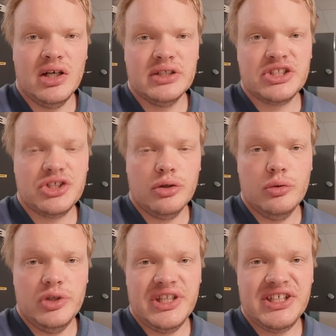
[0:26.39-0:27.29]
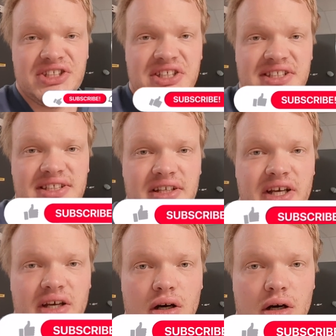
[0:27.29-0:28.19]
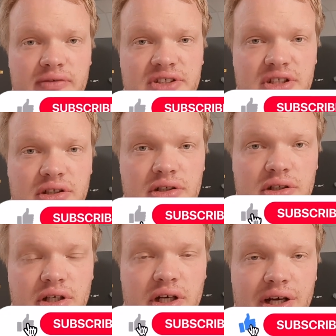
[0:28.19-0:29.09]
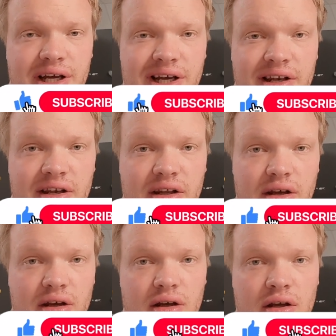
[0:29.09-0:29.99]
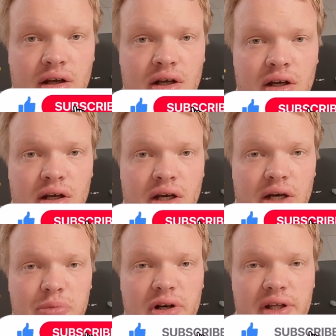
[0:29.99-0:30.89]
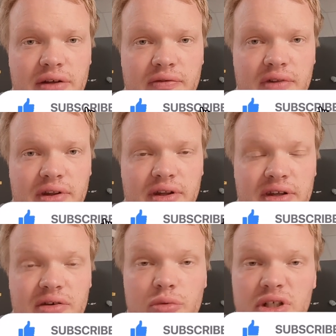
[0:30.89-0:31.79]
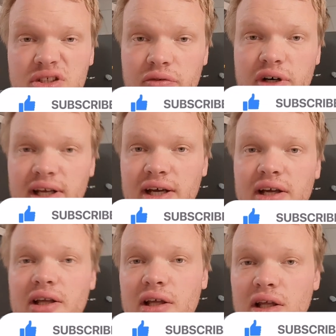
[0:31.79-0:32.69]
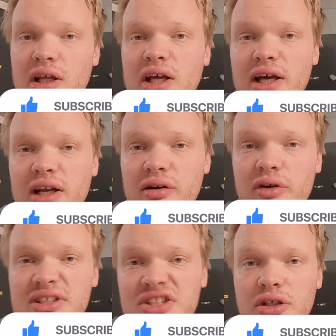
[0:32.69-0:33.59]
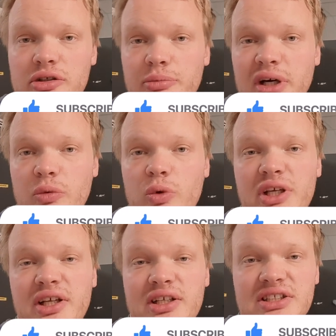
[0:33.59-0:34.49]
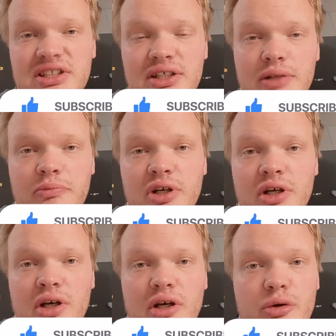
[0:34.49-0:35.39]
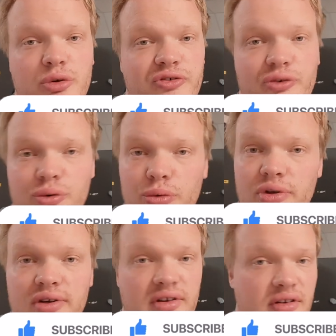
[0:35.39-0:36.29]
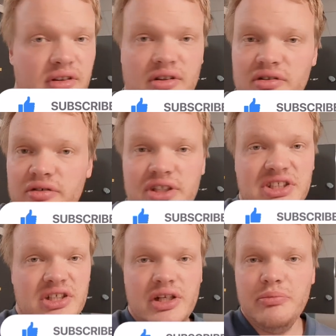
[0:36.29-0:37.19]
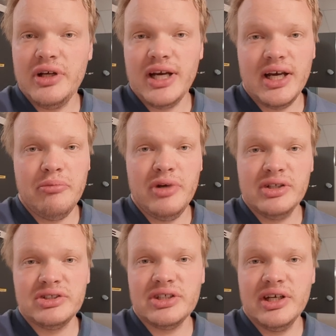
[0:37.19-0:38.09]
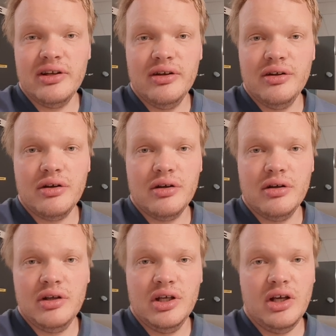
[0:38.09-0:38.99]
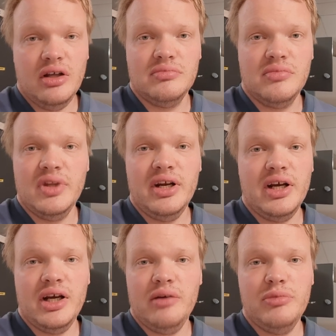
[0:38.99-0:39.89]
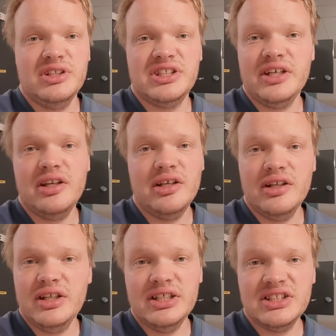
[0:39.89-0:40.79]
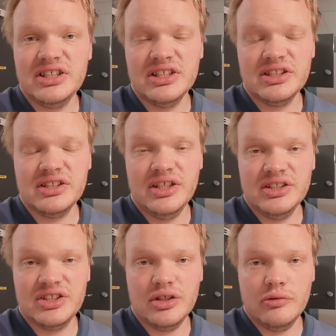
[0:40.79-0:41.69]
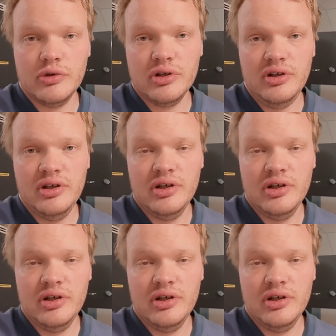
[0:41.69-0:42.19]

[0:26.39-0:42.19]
so this is the day after and uh, I believe that the reason why I had a great start to my weekend is the good food and the great sleeping habits and uh, that I have been taking it easy and, and so on.